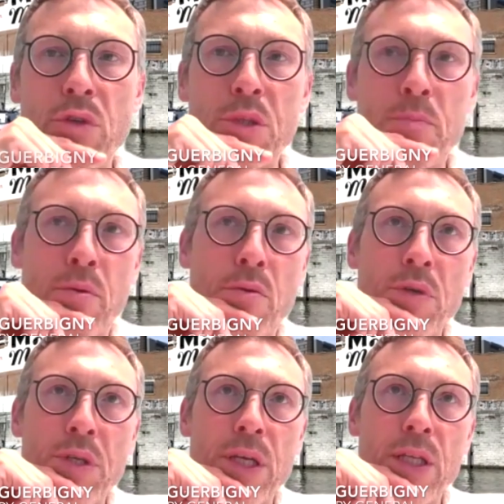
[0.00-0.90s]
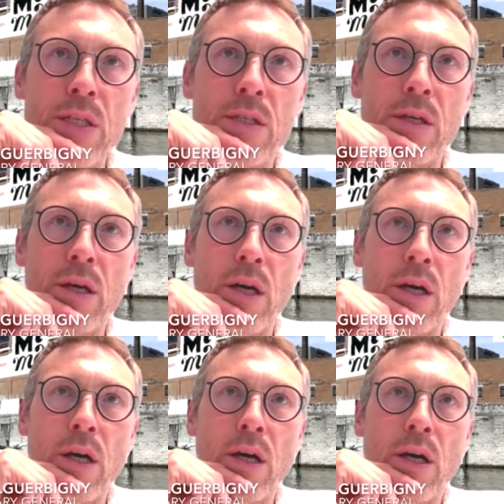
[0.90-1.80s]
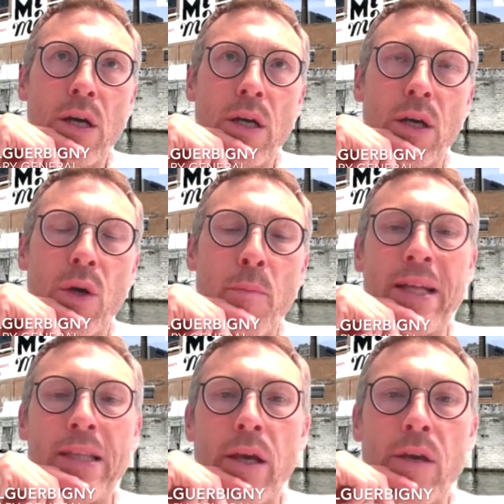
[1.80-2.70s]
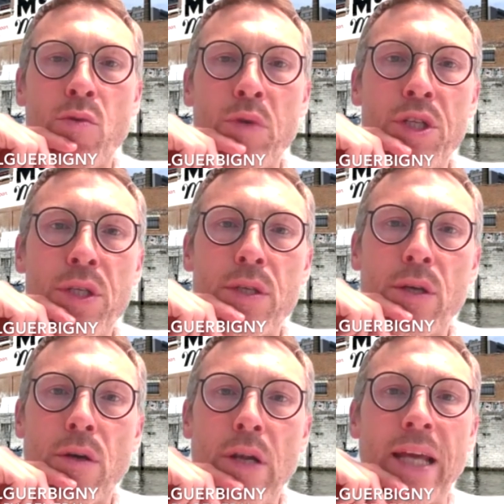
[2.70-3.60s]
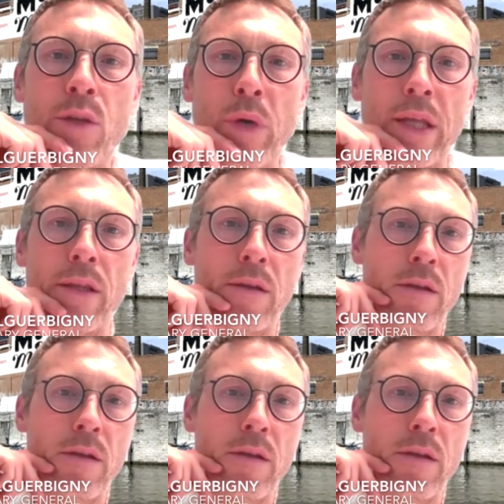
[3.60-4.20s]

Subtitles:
with polyurethane is a material which is lightweight,